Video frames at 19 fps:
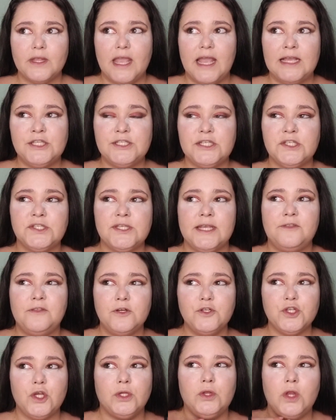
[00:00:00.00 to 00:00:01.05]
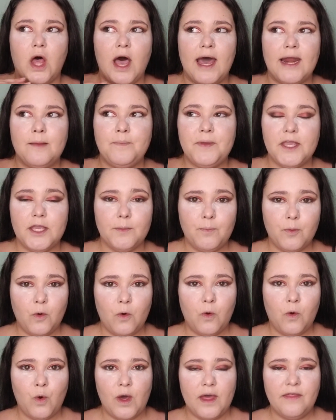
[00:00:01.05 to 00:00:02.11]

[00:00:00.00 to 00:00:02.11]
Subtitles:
it's just like there's a lot of people